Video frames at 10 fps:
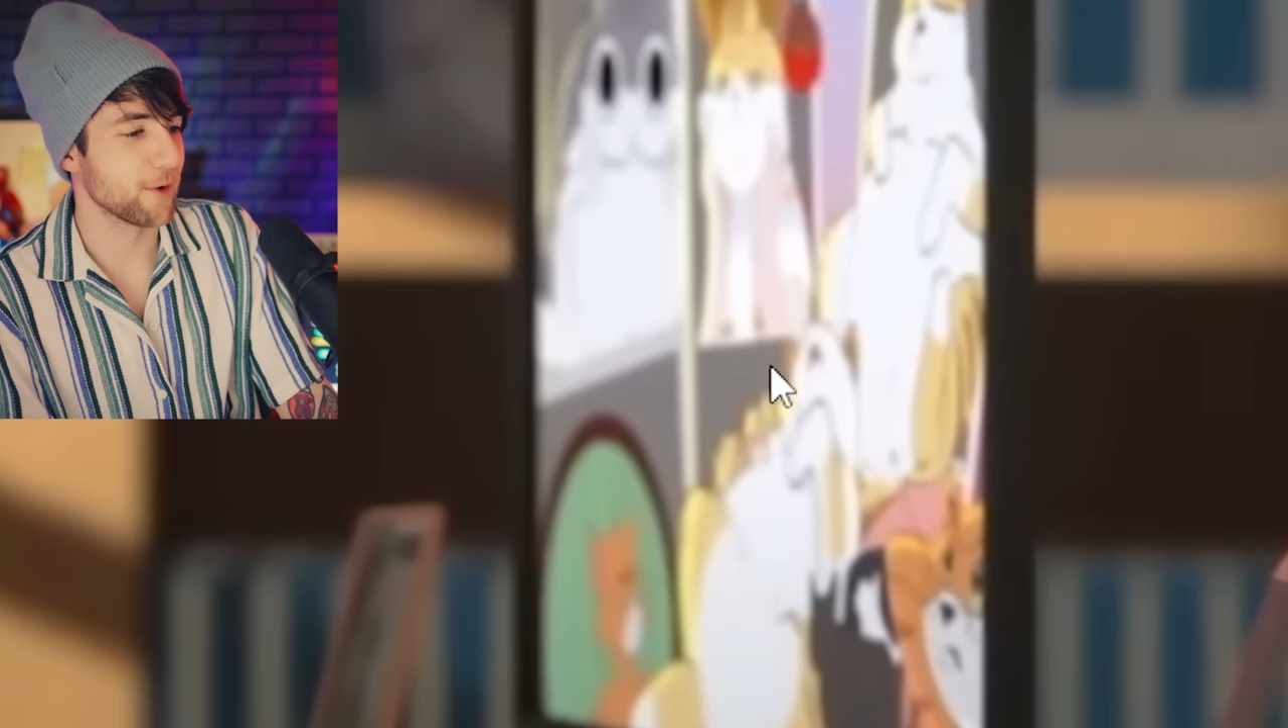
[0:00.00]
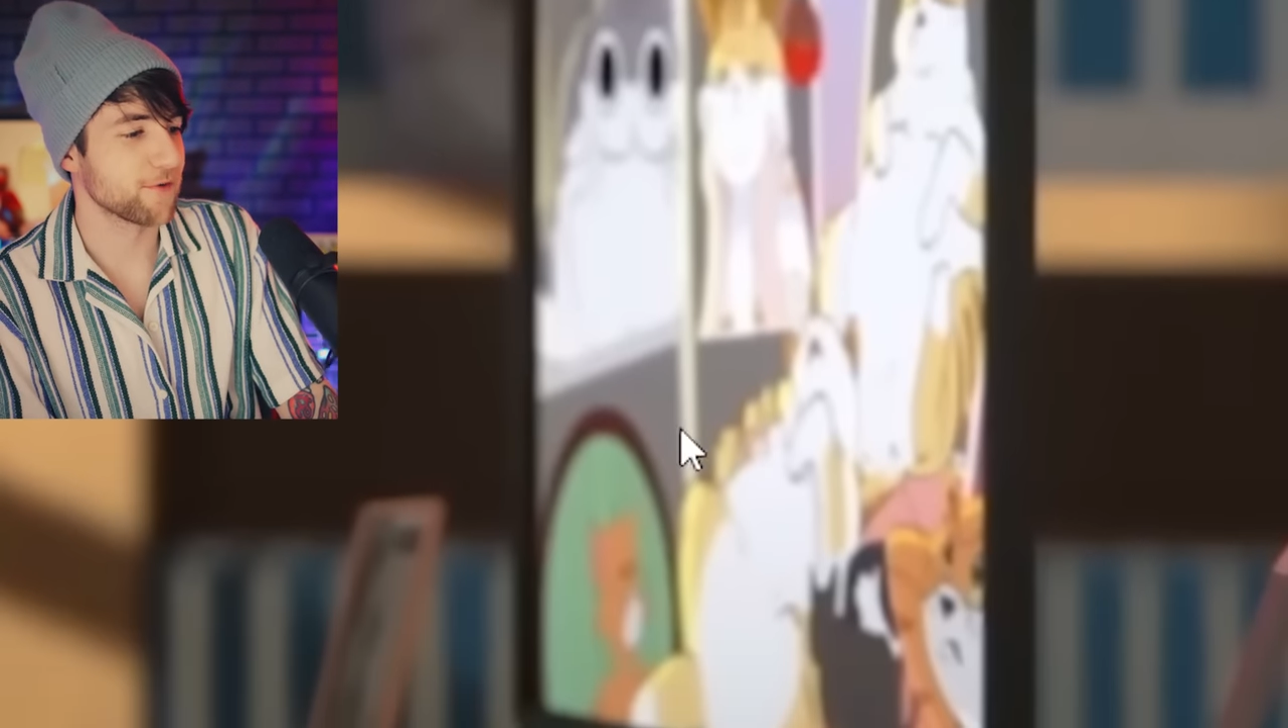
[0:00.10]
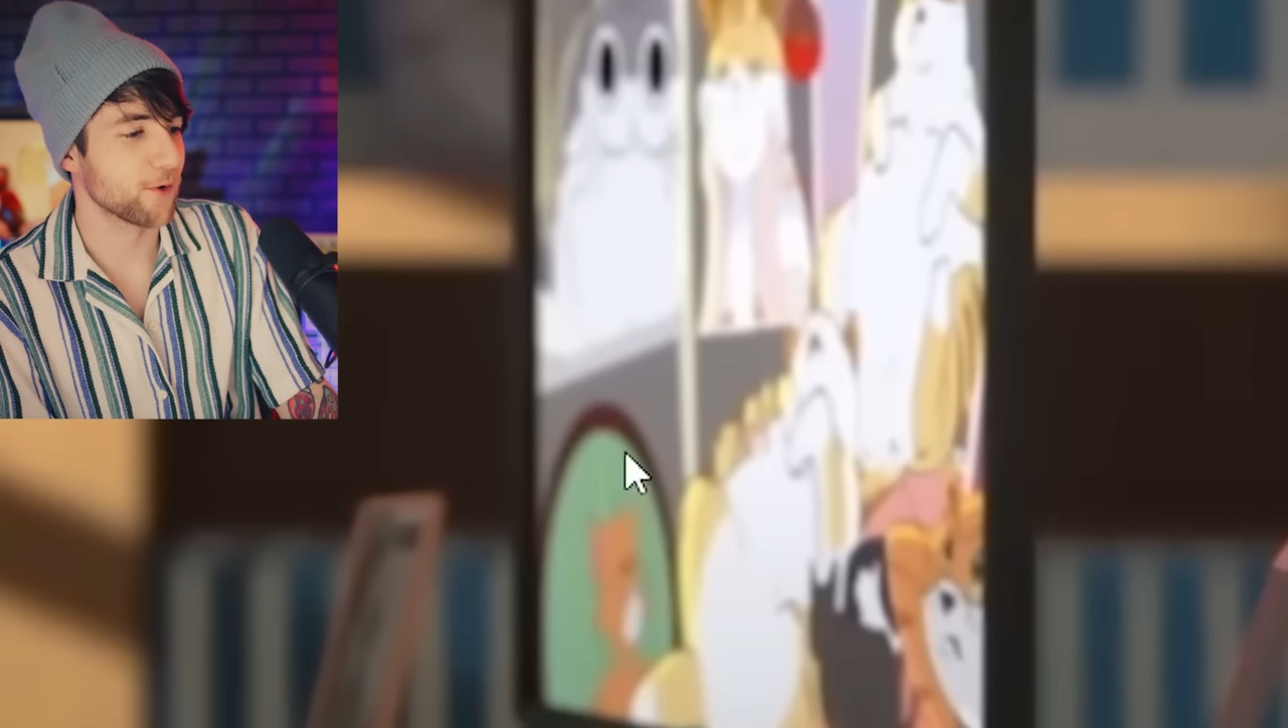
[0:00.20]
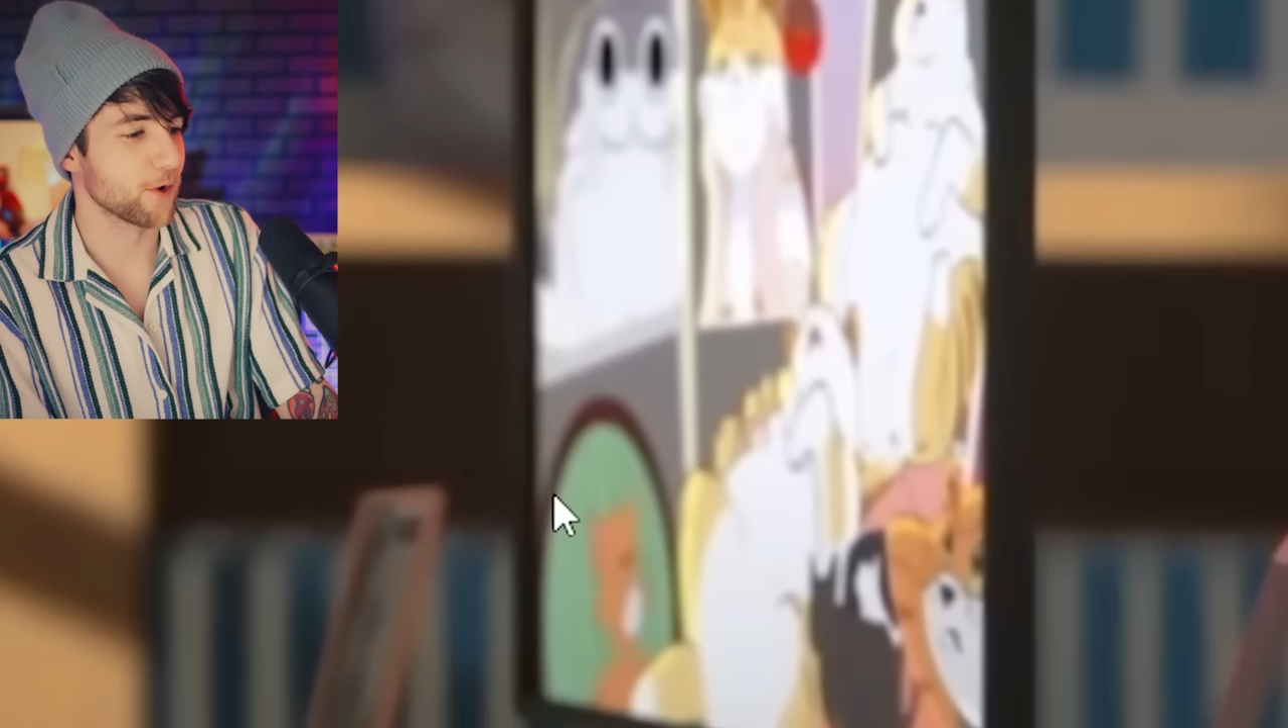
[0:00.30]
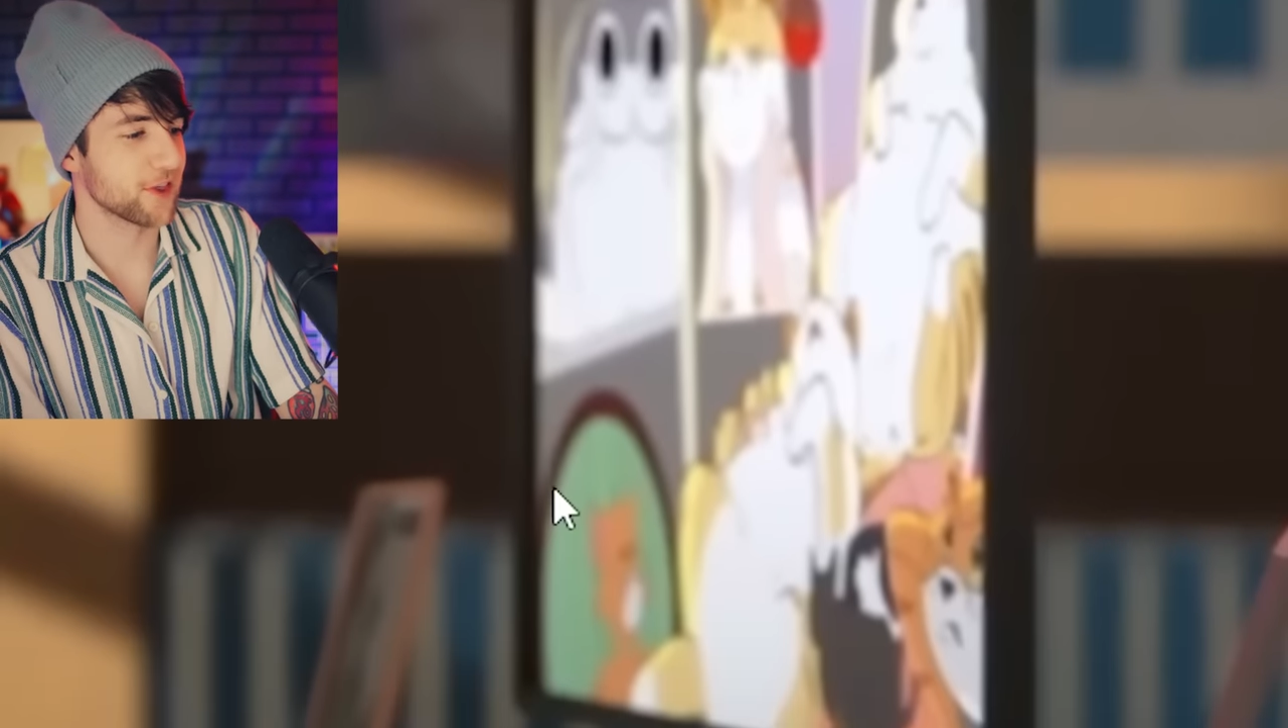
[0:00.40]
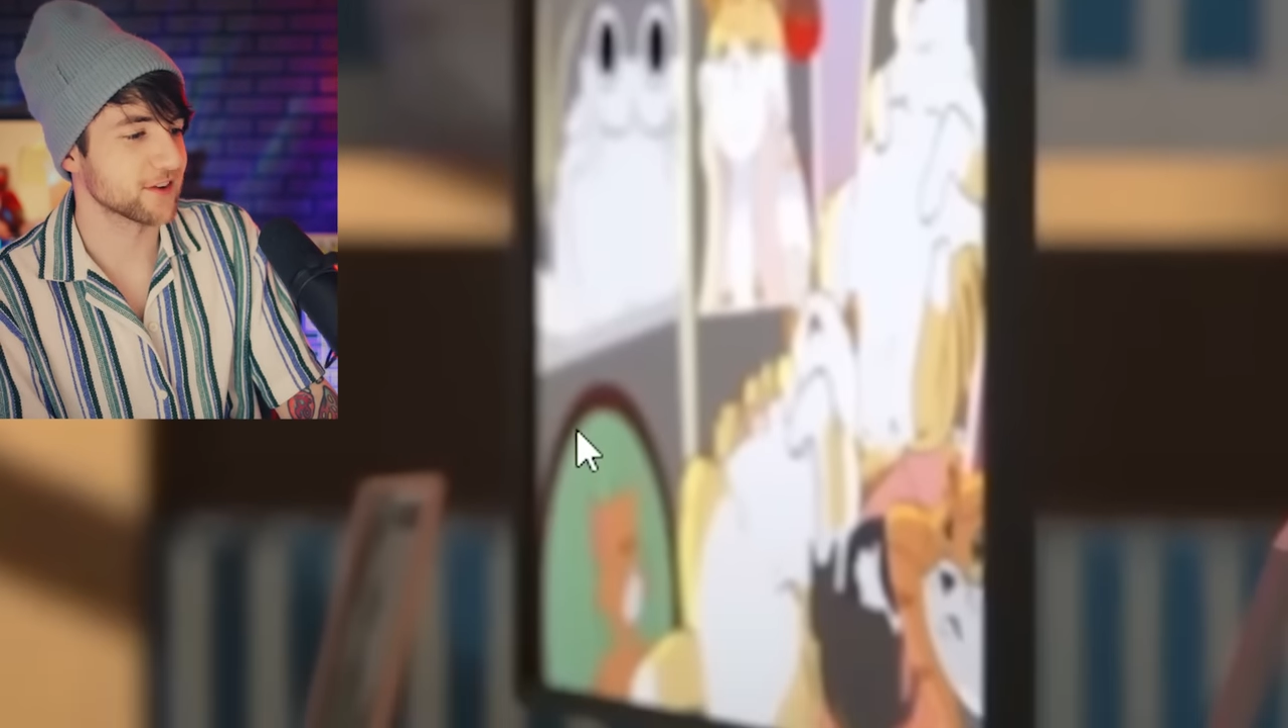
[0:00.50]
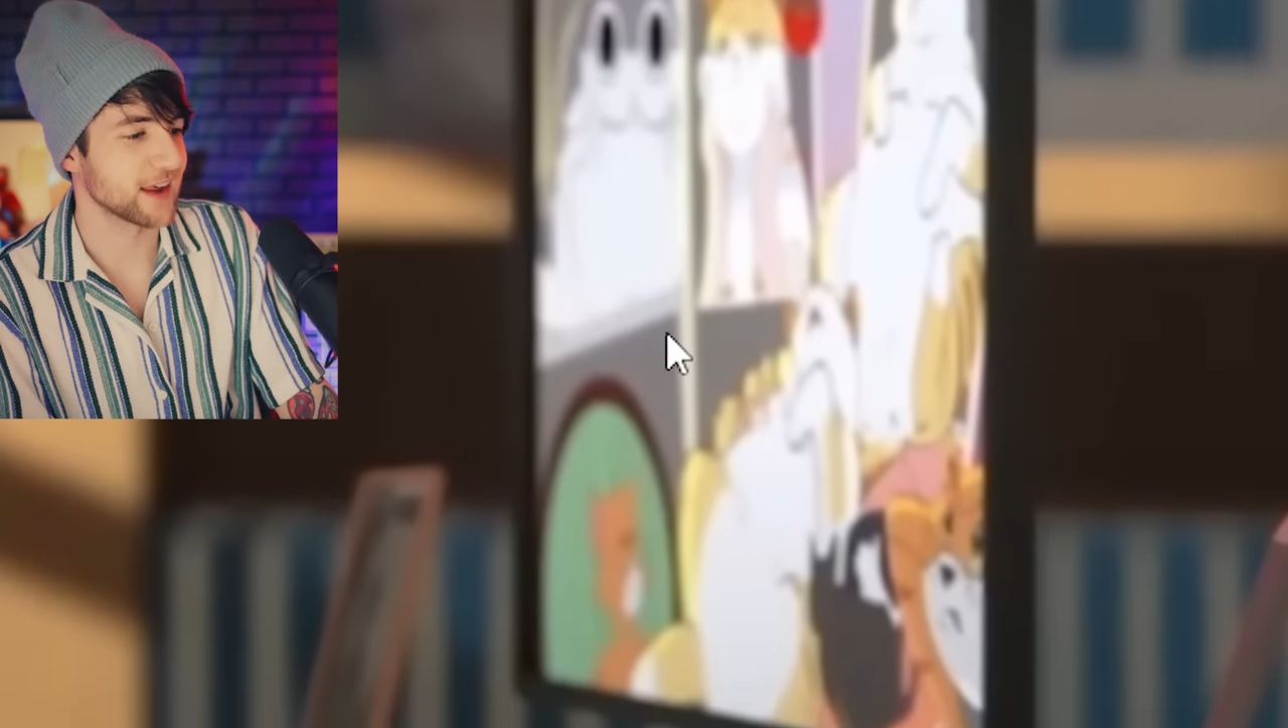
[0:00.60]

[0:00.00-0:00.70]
before this